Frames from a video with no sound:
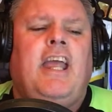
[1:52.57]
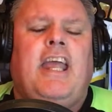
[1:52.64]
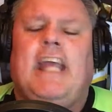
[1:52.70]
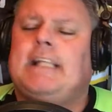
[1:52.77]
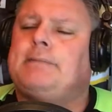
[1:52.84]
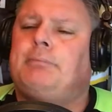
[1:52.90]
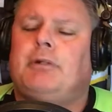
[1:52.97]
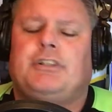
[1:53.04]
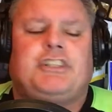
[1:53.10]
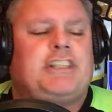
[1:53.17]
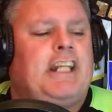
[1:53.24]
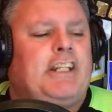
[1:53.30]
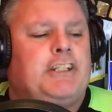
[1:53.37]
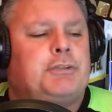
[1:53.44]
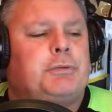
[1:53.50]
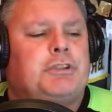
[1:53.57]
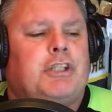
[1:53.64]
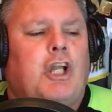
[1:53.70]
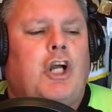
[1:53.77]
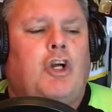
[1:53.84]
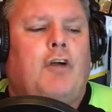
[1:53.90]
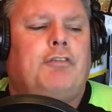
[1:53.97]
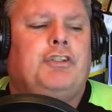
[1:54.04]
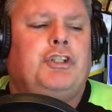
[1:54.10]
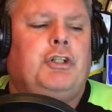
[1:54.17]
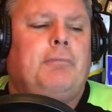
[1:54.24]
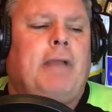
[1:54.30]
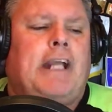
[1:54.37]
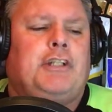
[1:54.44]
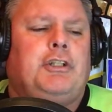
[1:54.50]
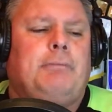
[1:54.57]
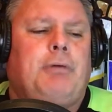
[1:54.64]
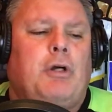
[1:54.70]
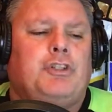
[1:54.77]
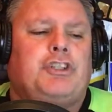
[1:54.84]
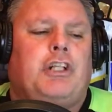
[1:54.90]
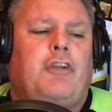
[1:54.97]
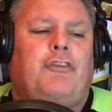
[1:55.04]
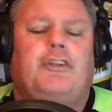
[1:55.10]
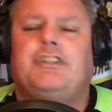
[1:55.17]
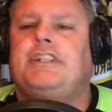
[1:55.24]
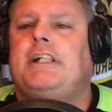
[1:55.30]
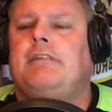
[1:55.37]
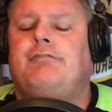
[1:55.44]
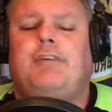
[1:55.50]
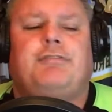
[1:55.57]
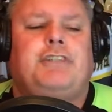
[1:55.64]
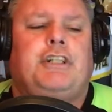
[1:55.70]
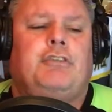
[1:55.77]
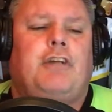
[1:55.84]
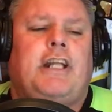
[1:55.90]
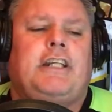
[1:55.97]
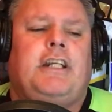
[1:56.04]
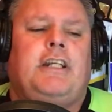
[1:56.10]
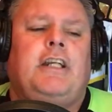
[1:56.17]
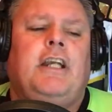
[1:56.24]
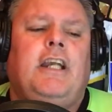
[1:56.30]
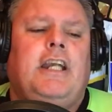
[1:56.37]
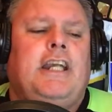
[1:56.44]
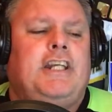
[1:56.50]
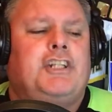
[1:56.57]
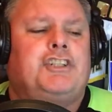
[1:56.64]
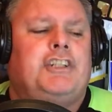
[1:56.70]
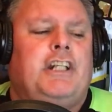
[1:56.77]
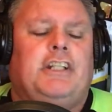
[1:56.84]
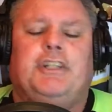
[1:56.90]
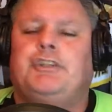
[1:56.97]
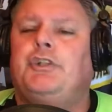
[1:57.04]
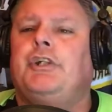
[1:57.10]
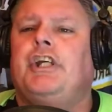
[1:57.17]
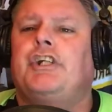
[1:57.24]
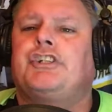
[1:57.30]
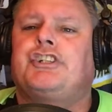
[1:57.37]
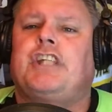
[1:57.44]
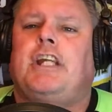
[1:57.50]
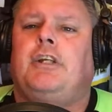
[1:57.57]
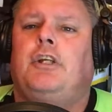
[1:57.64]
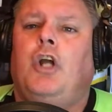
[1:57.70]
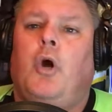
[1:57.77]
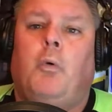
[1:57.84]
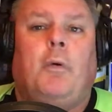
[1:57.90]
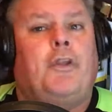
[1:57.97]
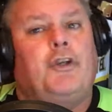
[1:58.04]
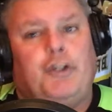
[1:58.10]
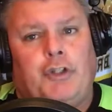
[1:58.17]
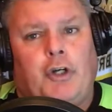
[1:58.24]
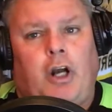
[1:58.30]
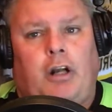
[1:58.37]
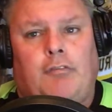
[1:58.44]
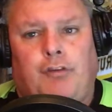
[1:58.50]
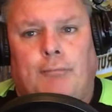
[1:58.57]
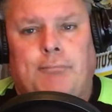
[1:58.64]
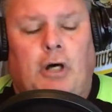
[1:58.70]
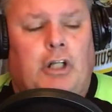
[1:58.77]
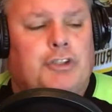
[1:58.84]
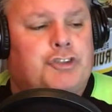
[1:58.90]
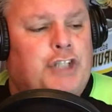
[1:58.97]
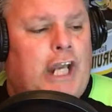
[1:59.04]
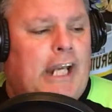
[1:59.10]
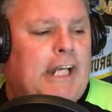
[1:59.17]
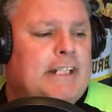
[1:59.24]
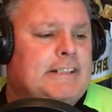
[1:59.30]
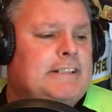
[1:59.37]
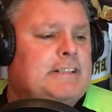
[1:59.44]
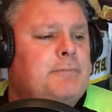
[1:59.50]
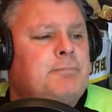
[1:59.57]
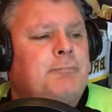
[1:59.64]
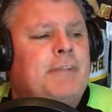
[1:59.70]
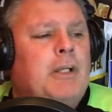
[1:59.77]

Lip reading: Experts say this was long overdue. McAdoo posted a 13-15 record in his nearly 2-year stint with the New York Football Giants.